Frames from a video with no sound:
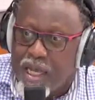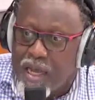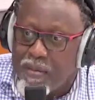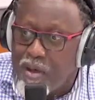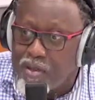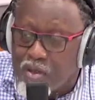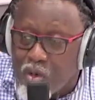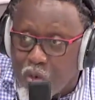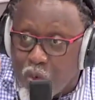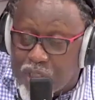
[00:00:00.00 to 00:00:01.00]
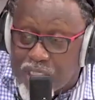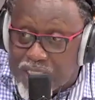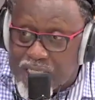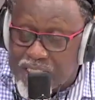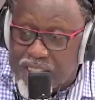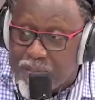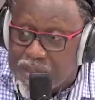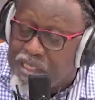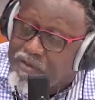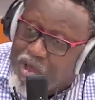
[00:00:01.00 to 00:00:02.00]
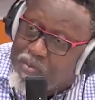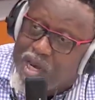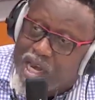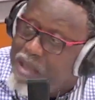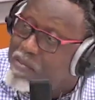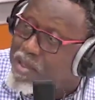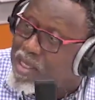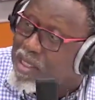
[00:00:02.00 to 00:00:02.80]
about what it is they perceive. You had been an MP.